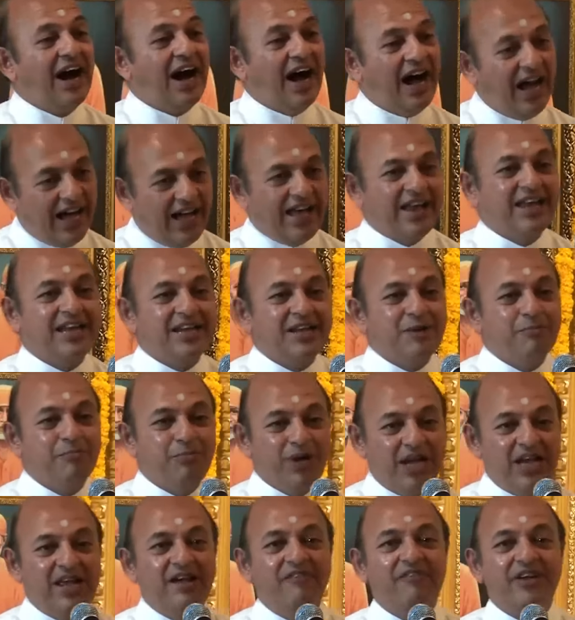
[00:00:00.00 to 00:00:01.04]
And
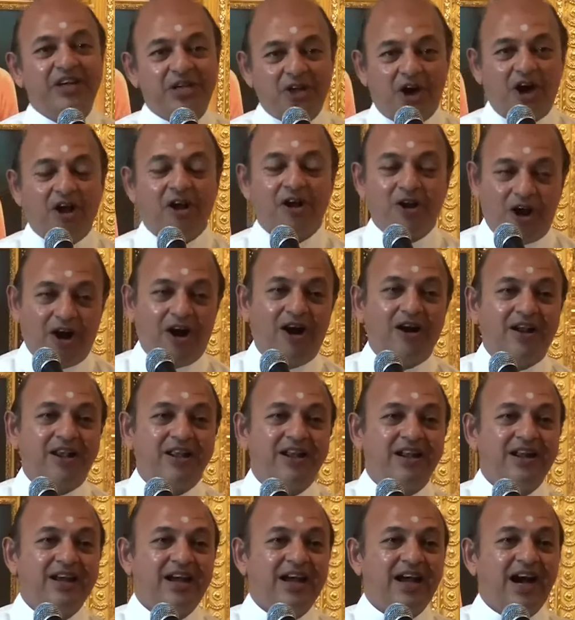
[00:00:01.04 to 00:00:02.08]
believe it or not,
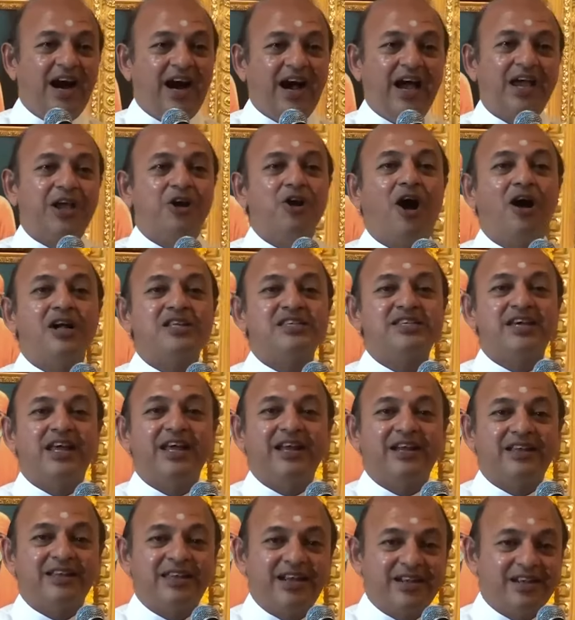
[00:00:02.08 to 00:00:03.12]
I got
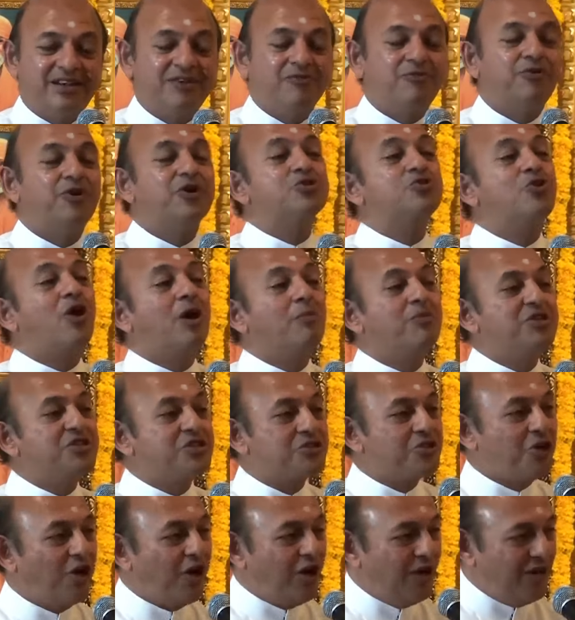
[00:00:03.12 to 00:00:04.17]
selected for
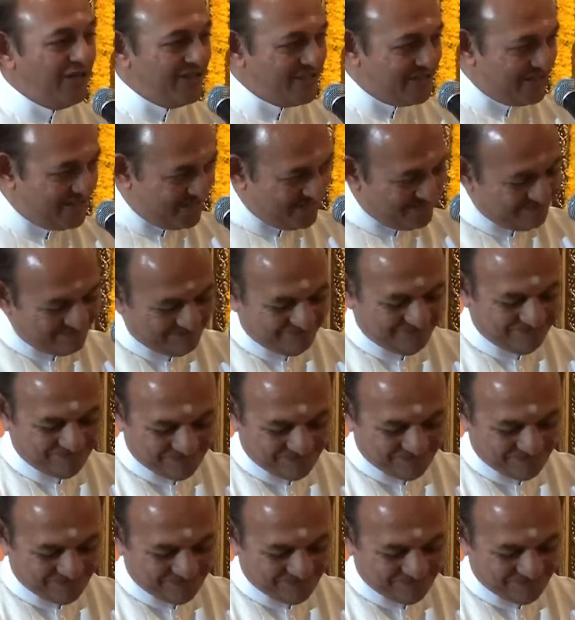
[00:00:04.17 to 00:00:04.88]
Swami's college.